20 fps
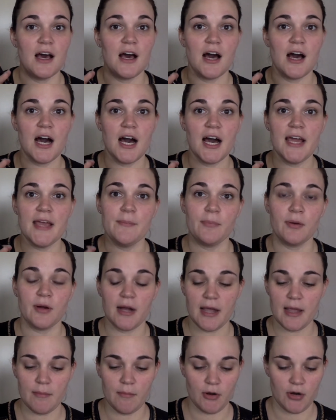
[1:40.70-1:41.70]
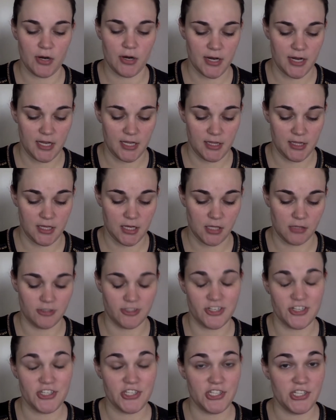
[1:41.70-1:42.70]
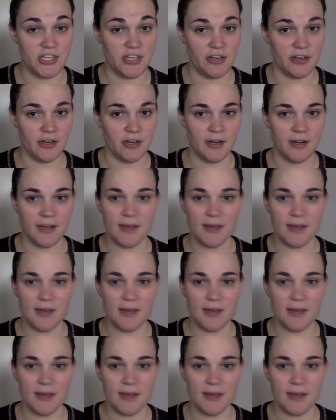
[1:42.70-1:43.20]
eye primer in the color Sheer.